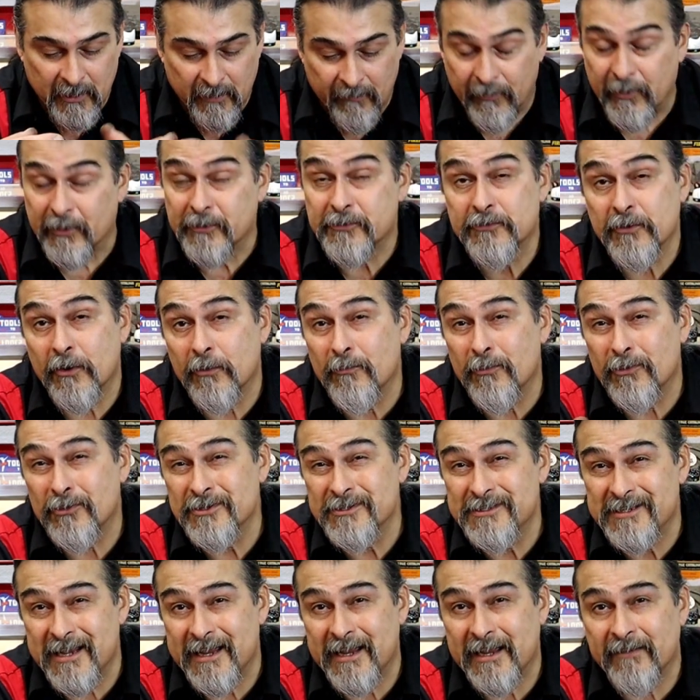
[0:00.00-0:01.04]
There's no more
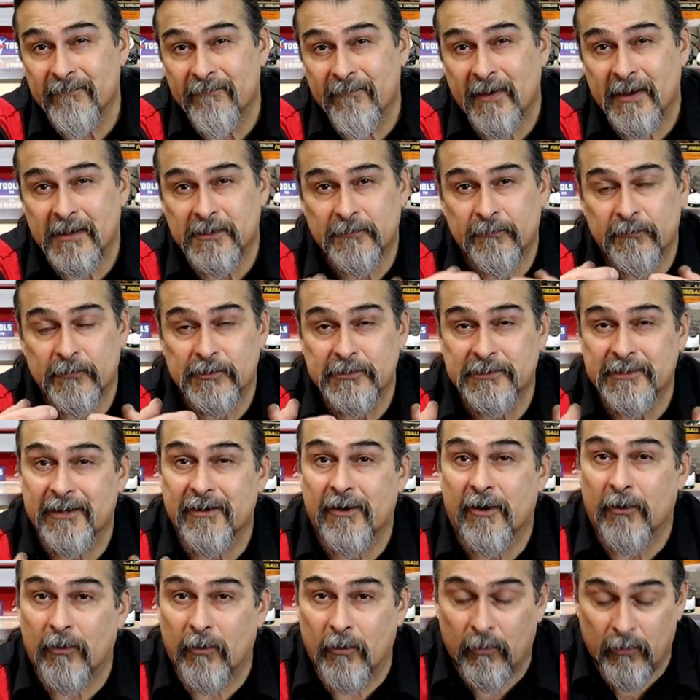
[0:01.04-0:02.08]
zinc and phosphorus in
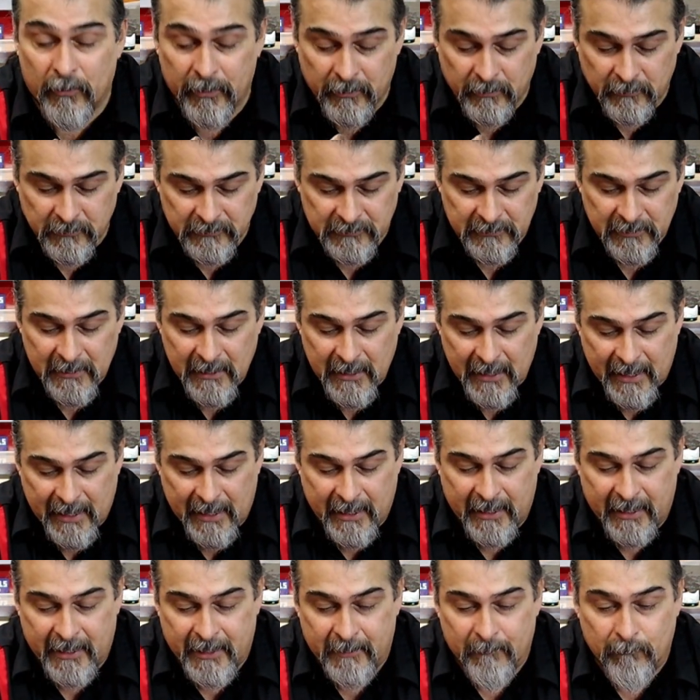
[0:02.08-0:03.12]
our oils,
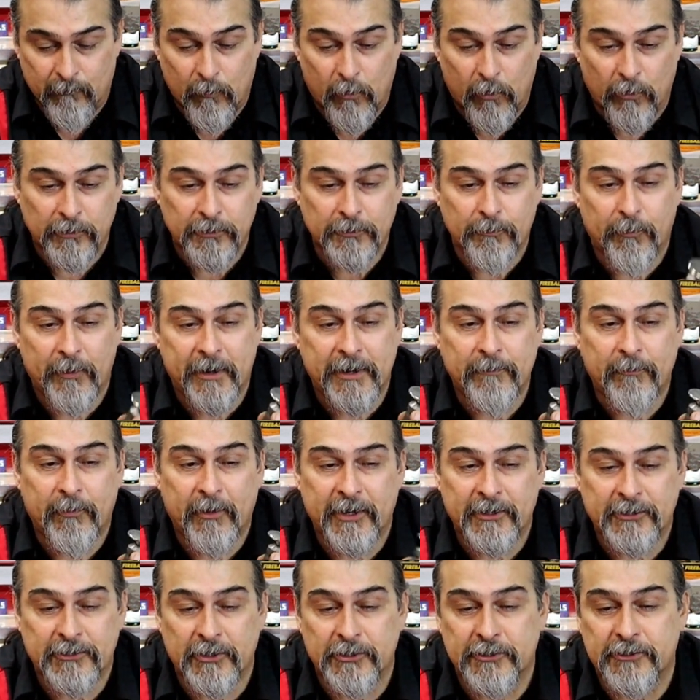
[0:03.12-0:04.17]
and more spring
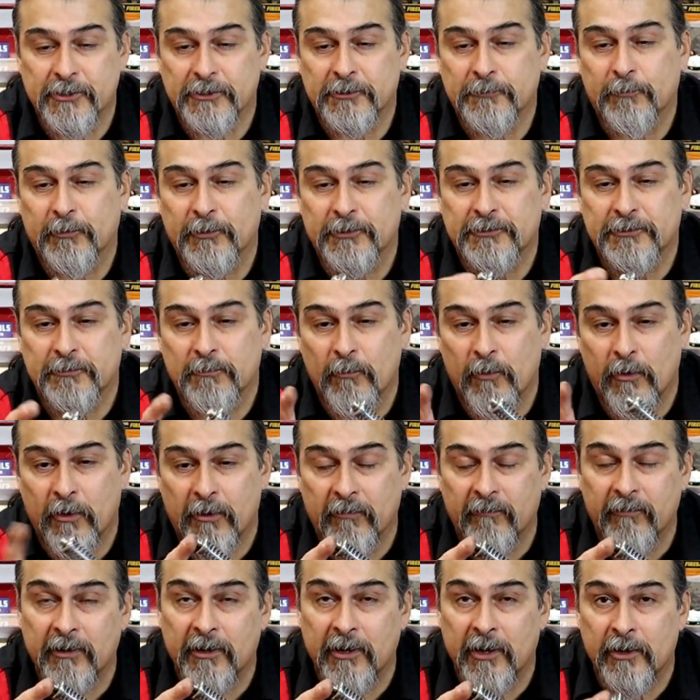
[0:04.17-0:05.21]
pressure just puts more
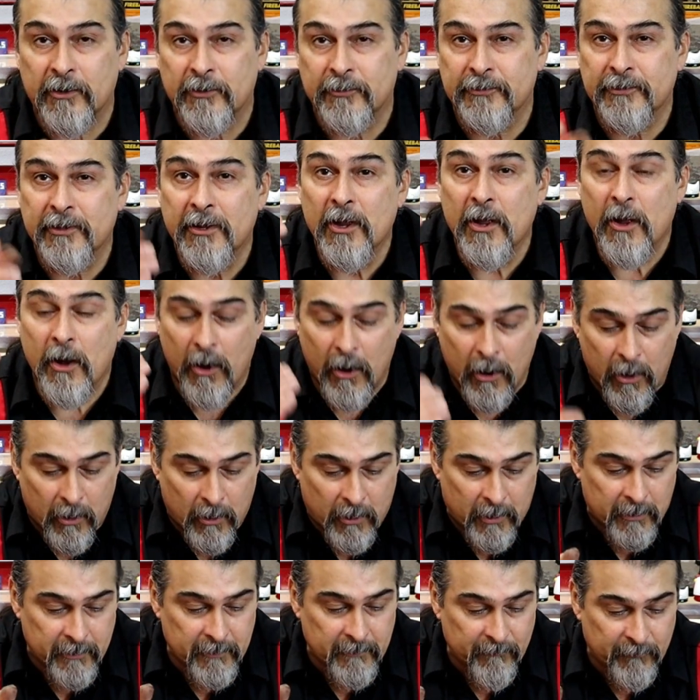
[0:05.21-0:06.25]
of a load
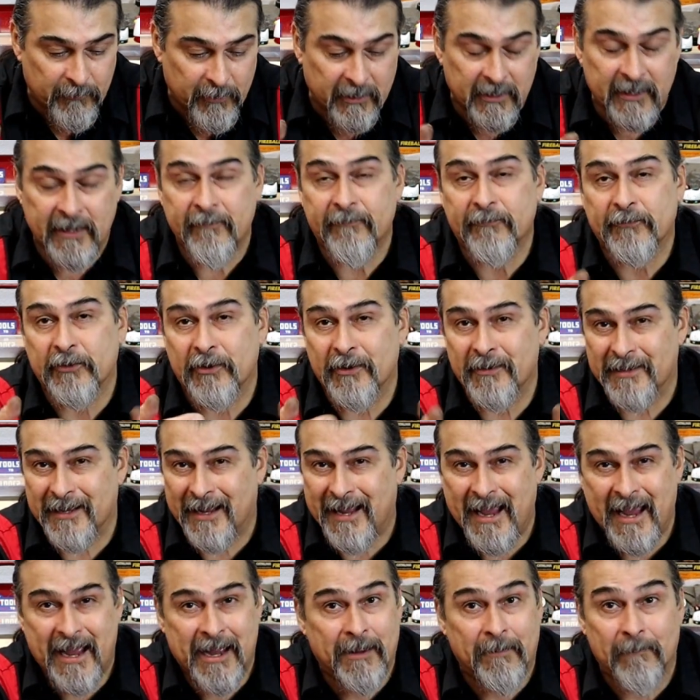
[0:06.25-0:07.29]
on the lifter and the
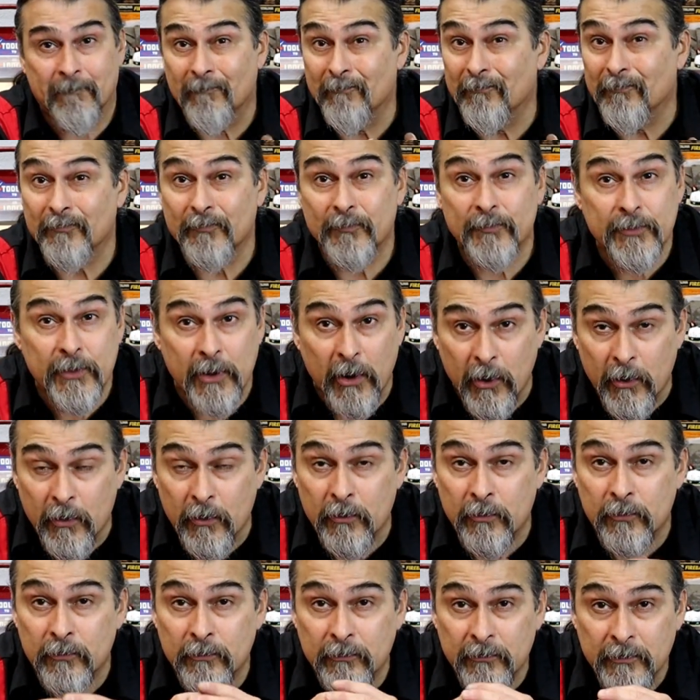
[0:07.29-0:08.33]
cam.
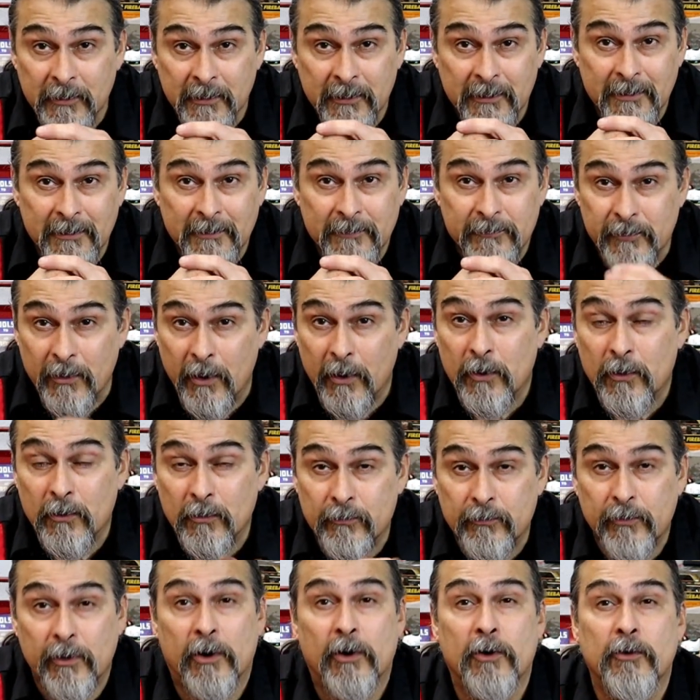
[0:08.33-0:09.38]
No,
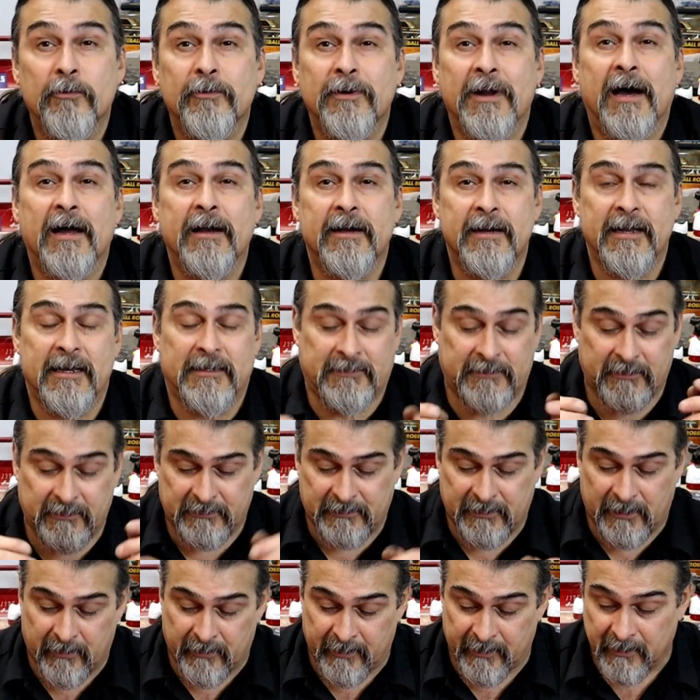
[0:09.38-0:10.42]
not
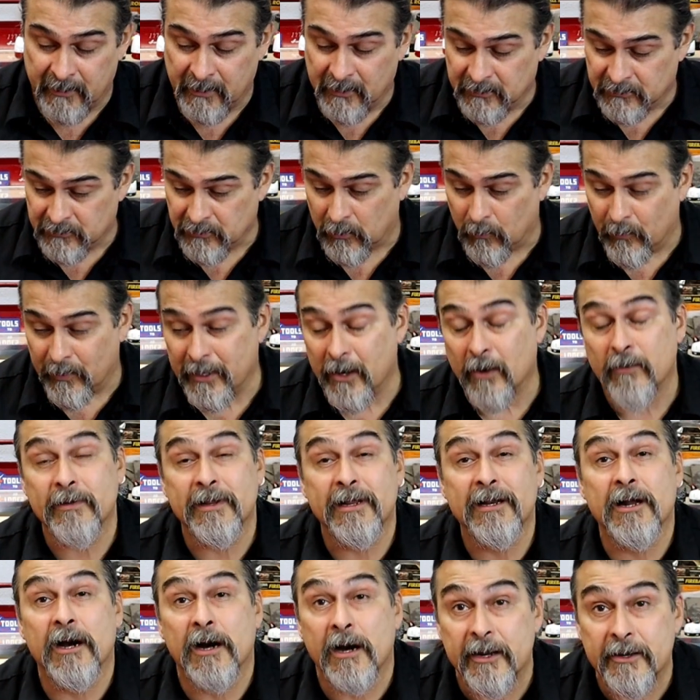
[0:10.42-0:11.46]
necessary. So we don't
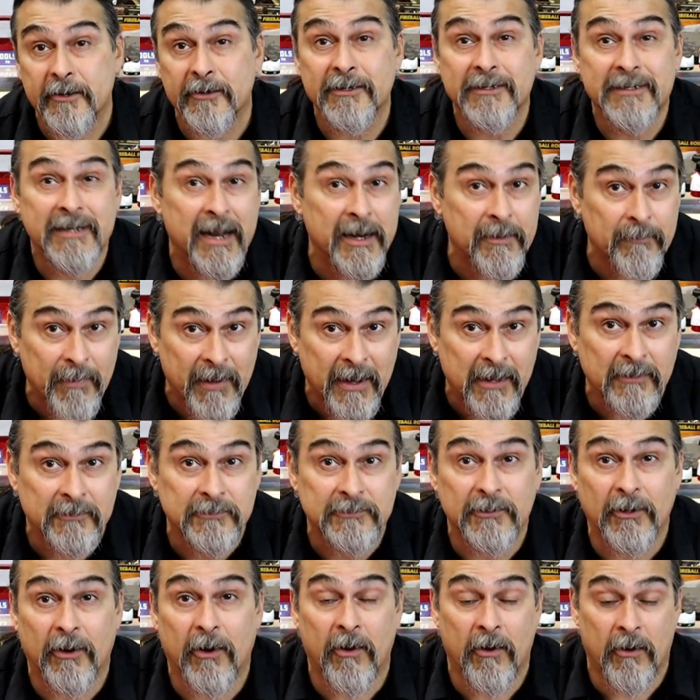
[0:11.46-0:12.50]
need 110
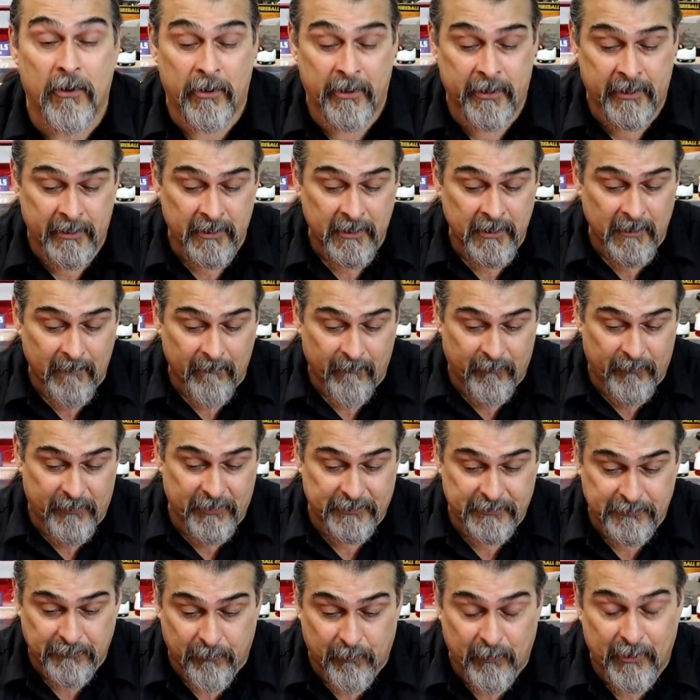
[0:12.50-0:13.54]
pounds on the
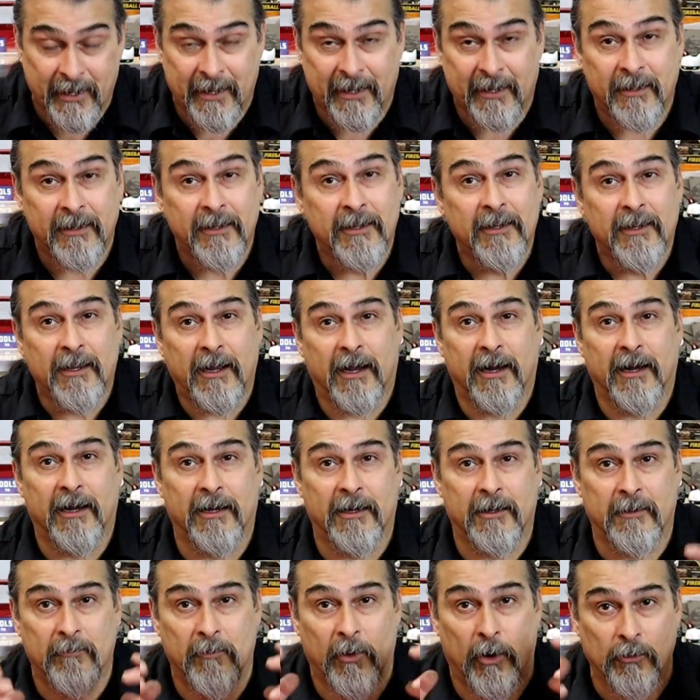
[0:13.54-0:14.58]
spring.
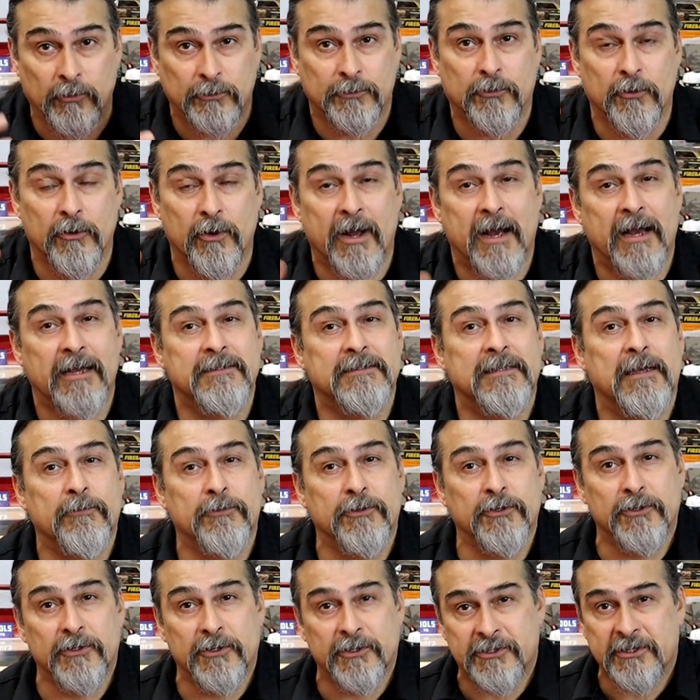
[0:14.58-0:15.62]
Old school guys that would
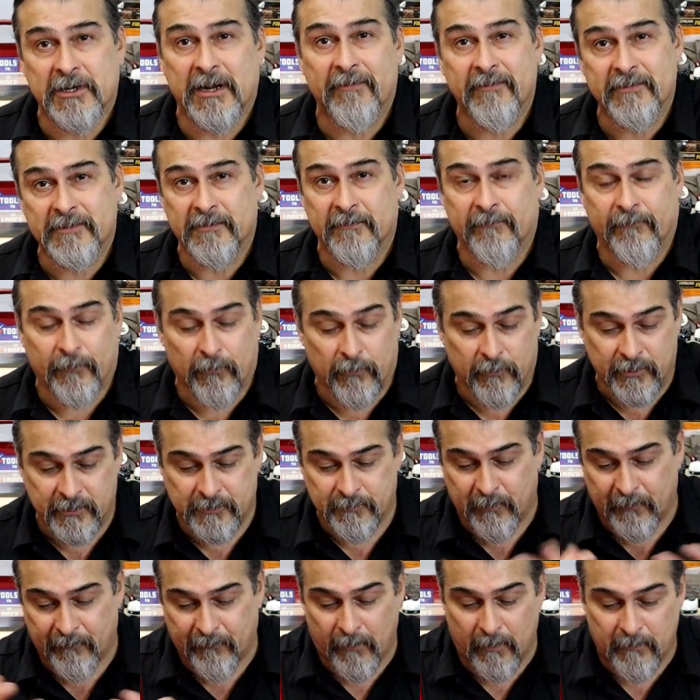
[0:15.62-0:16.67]
do Chevys and Fords,
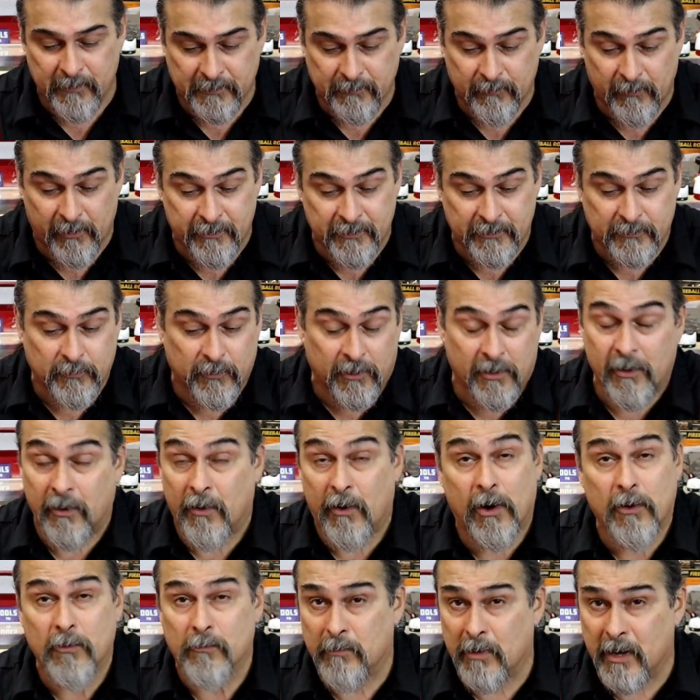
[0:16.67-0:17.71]
performance motors will go,
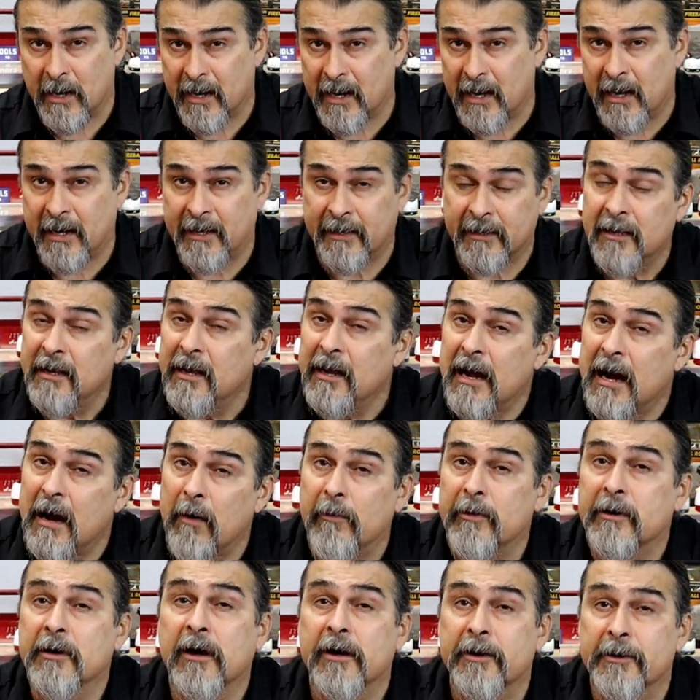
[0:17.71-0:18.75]
oh my God, I
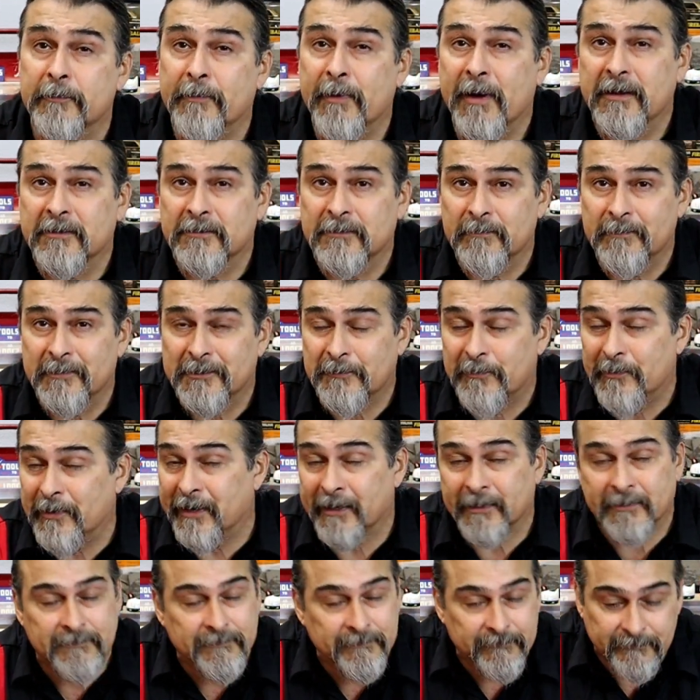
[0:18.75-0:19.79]
want 100 pounds on my
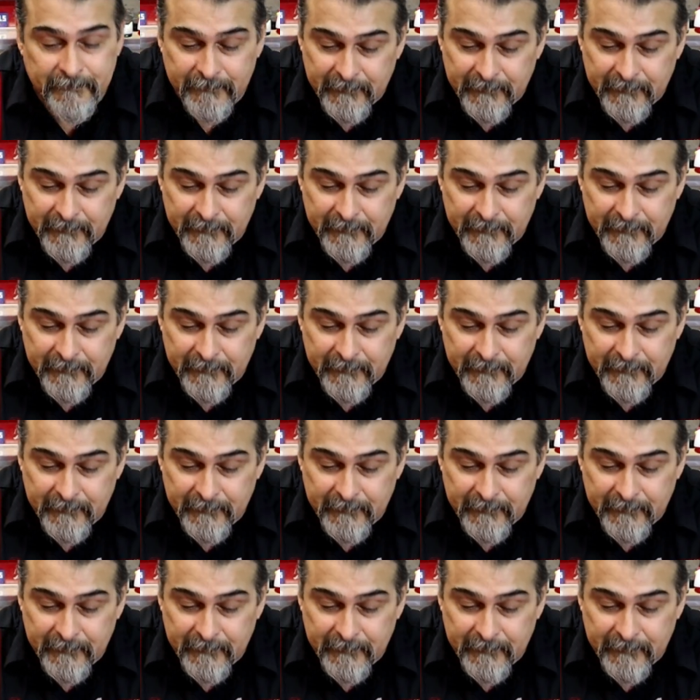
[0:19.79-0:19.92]
spring.